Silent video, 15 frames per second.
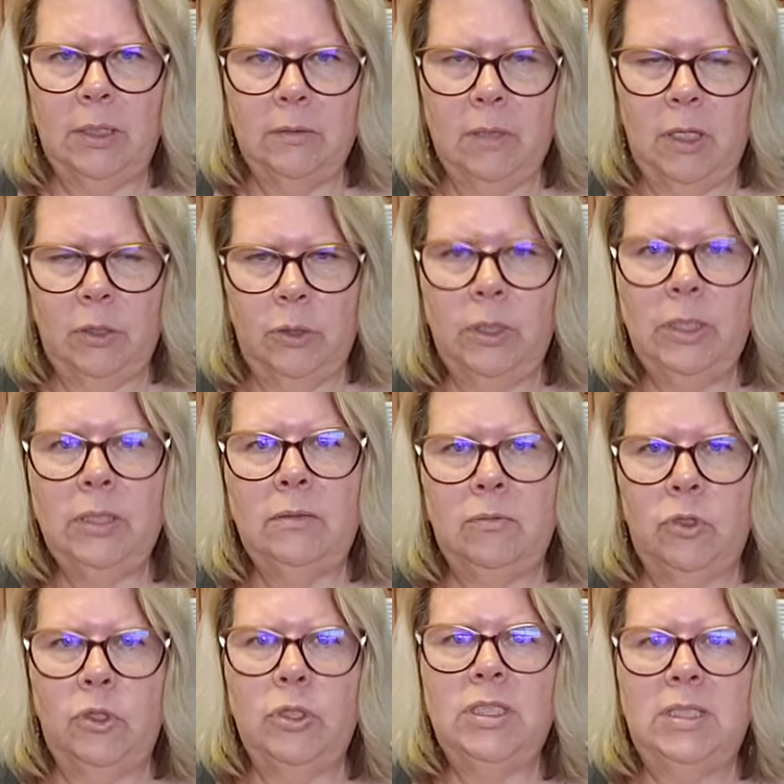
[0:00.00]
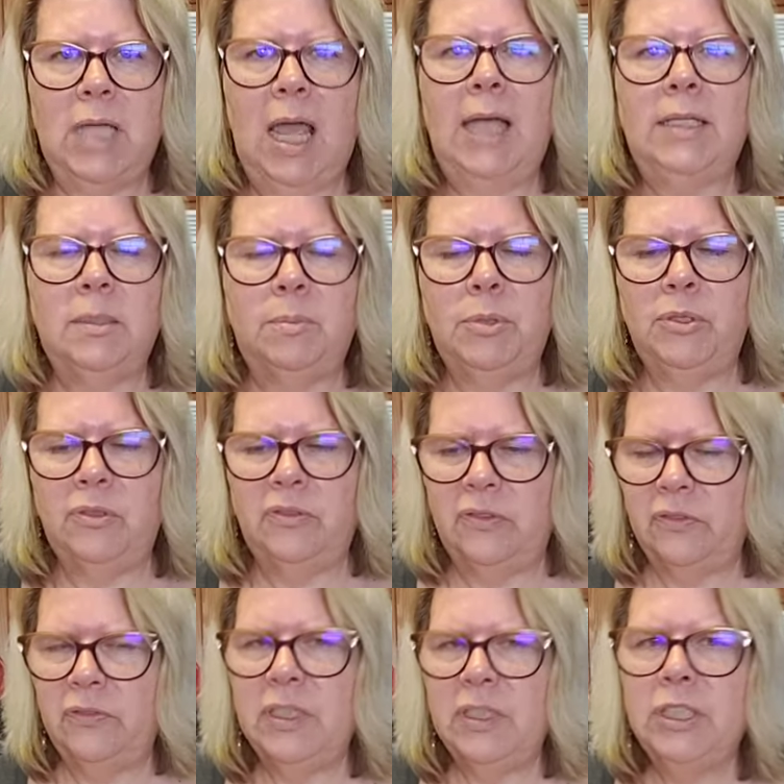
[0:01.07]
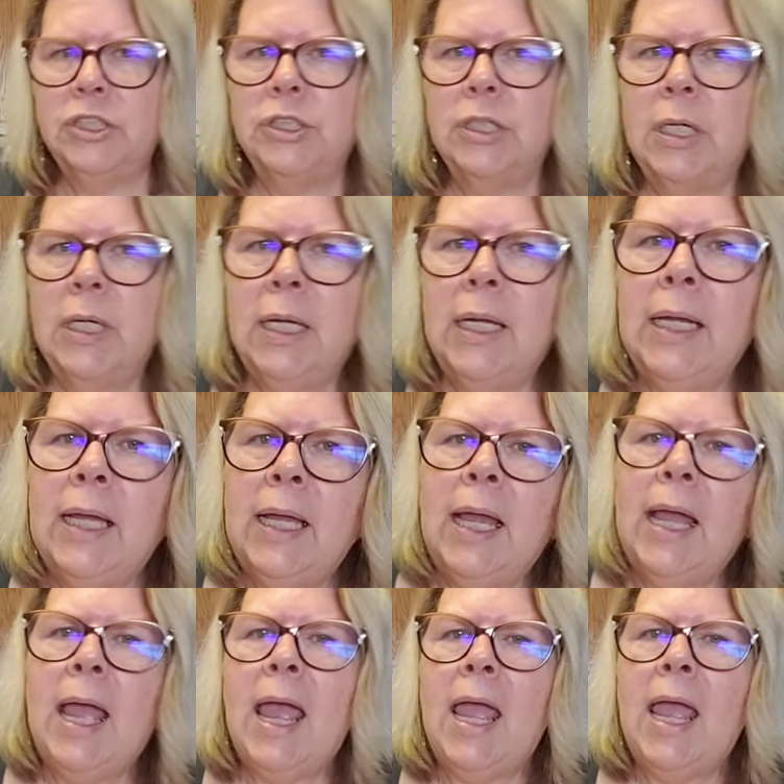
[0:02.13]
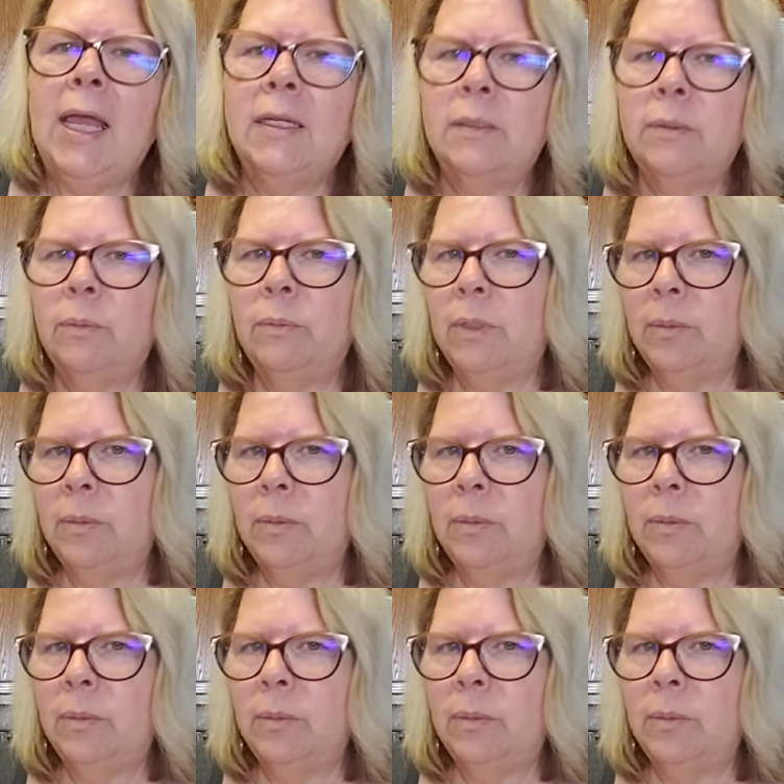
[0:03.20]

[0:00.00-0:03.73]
a good sized, beautiful fish. And well,